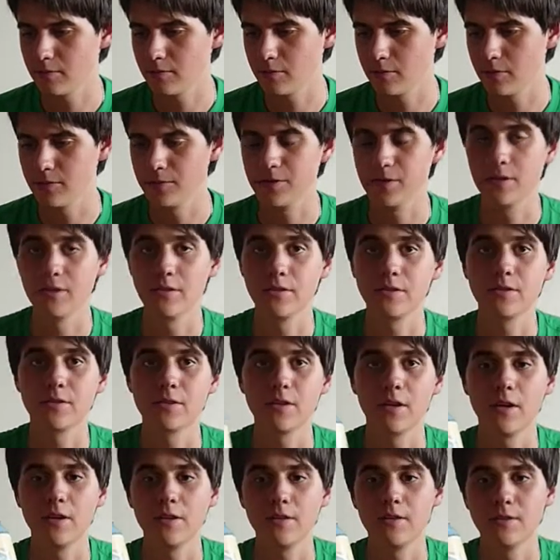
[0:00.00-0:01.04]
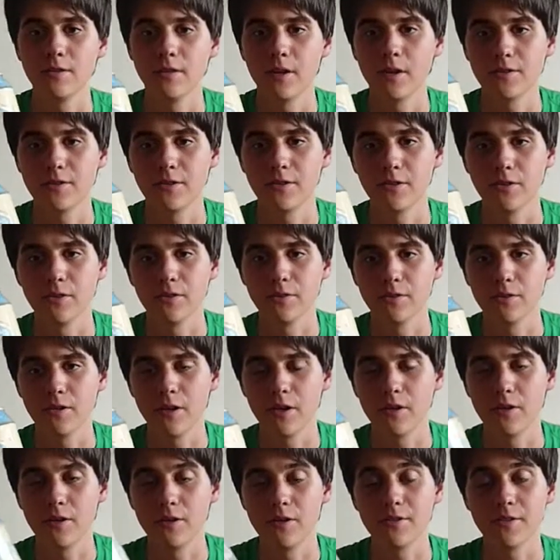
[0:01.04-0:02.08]
brewed since
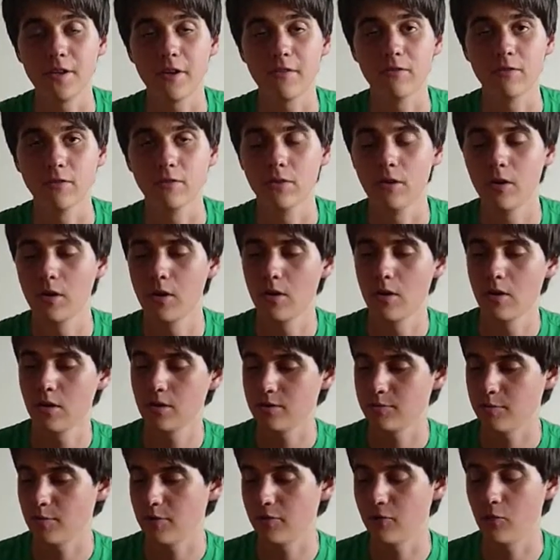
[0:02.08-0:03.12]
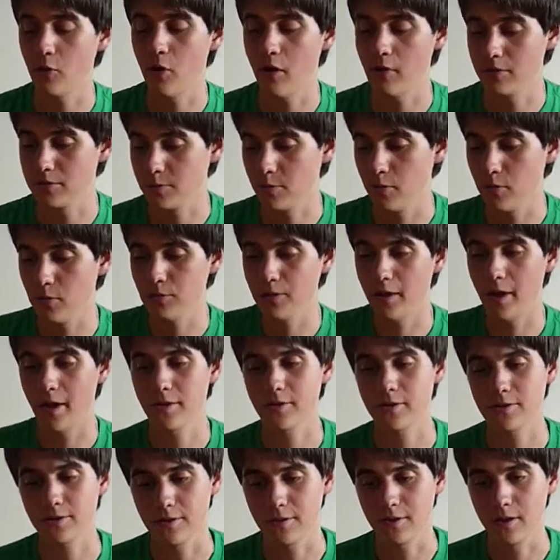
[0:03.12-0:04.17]
1987, before I was born
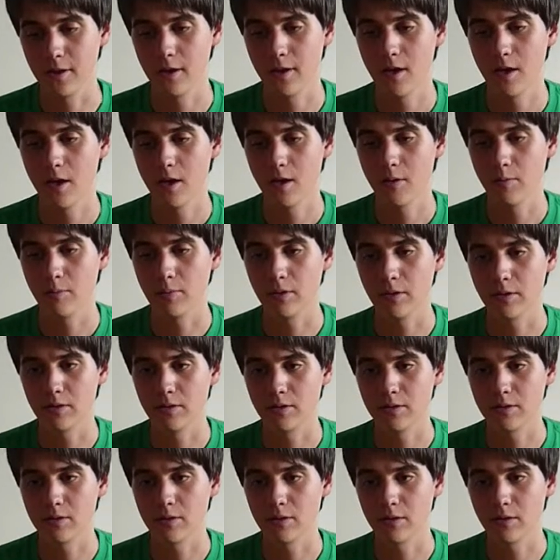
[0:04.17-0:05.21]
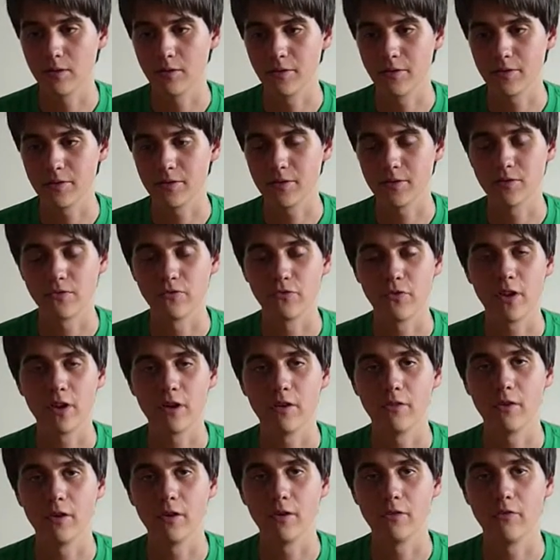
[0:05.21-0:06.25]
actually. But, you know, this is
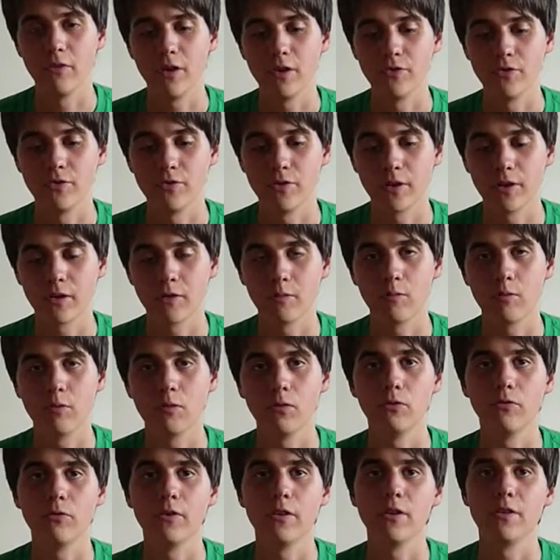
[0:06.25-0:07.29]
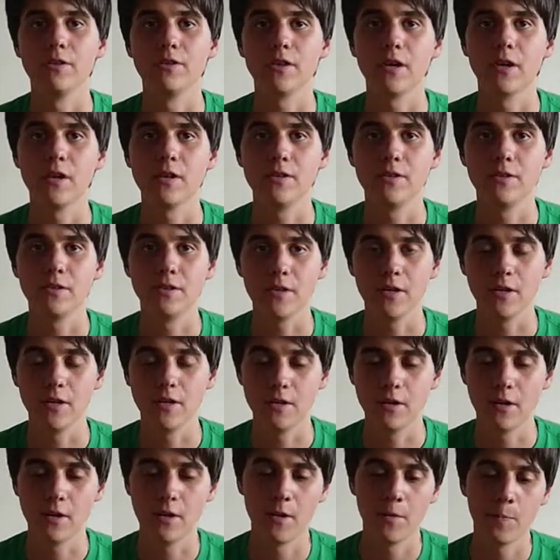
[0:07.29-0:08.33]
very, very, very drinkable, very
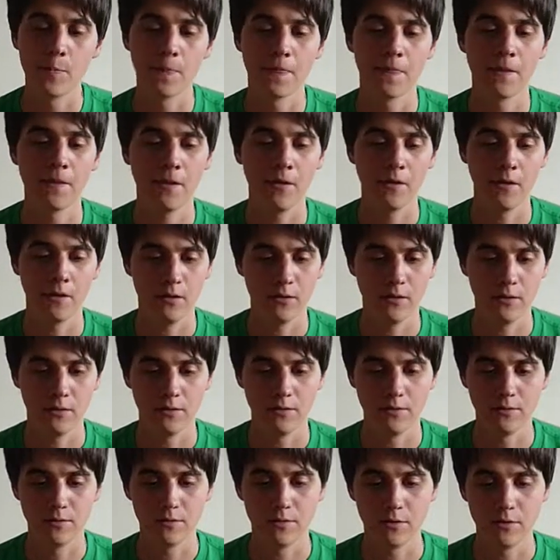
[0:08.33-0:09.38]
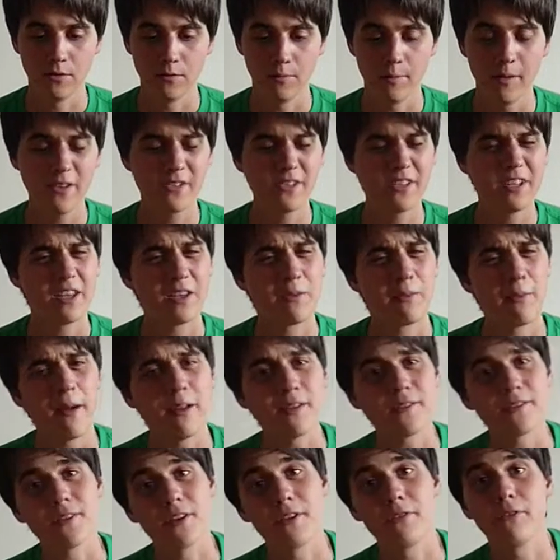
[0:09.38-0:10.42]
tasty. And the best thing
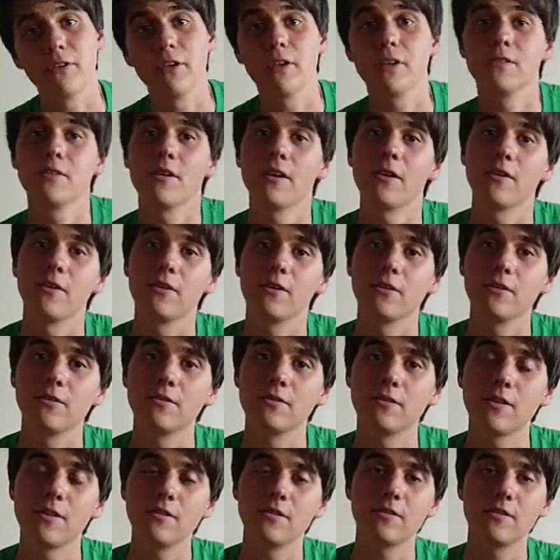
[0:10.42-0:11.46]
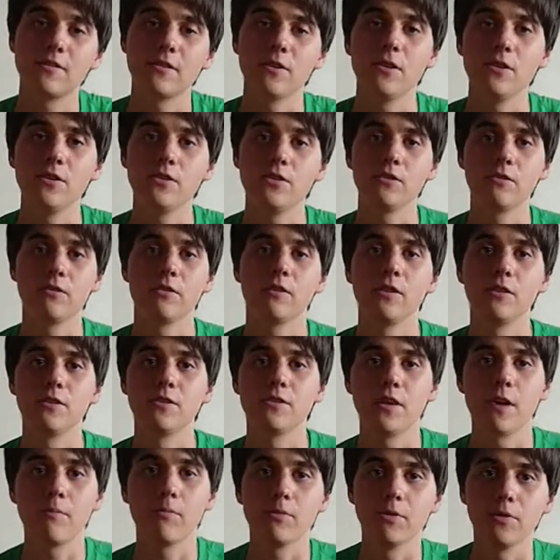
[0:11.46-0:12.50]
about it, I think, is that you can taste each ingredient
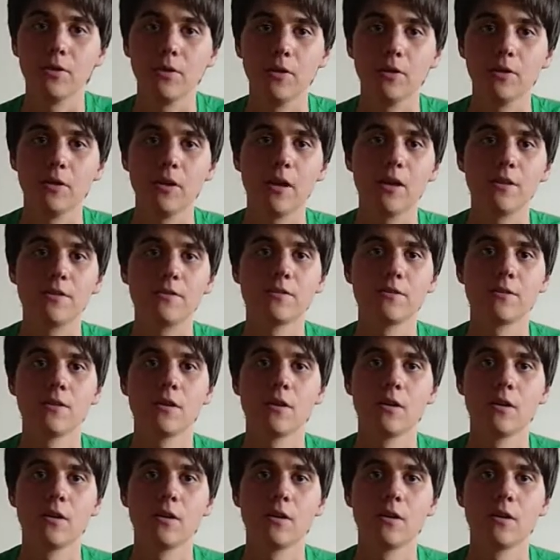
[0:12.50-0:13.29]
separately. You get